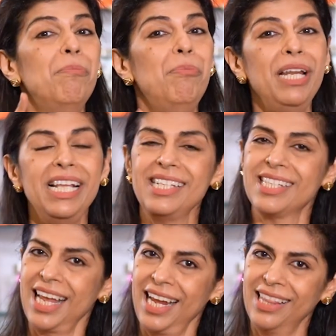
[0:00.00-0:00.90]
Please
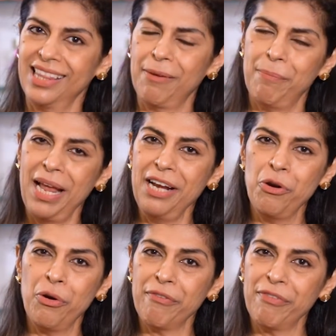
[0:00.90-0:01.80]
hit the bell
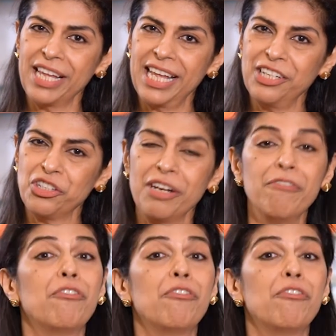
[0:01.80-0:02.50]
notification